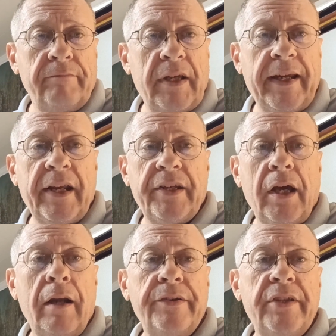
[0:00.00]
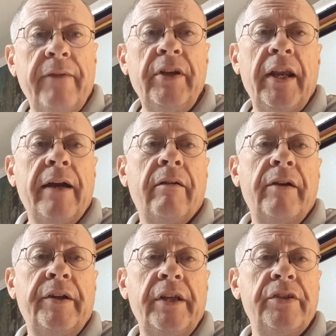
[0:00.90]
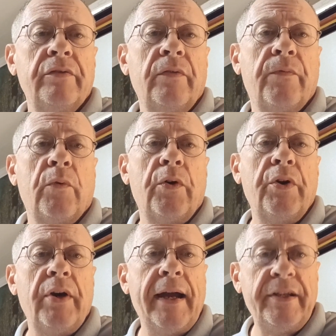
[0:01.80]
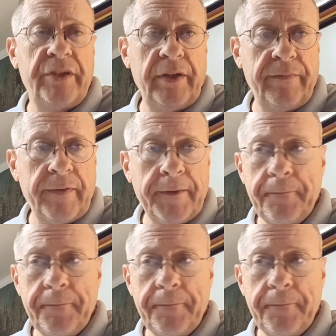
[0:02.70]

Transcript: I get $1.70 an hour additional for night shift.